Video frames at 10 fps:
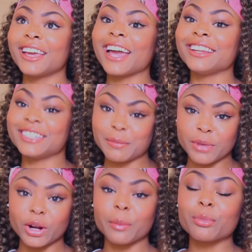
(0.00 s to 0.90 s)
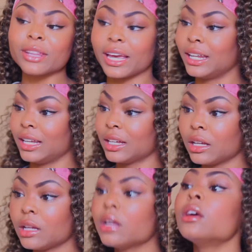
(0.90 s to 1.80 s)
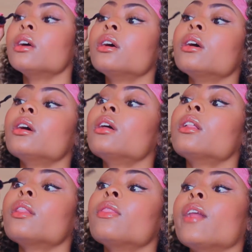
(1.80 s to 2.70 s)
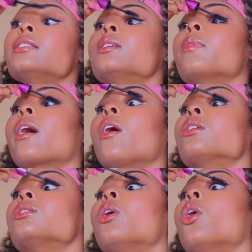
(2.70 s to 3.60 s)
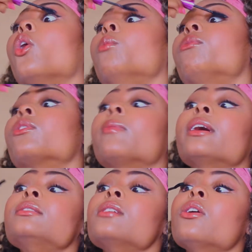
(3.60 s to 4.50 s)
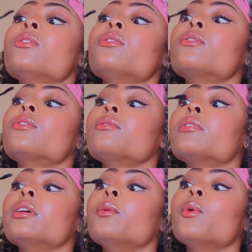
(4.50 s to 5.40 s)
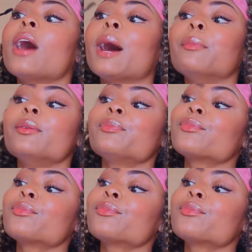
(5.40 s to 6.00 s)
I need to get better at planning. That's something I also hope for myself, and it will happen.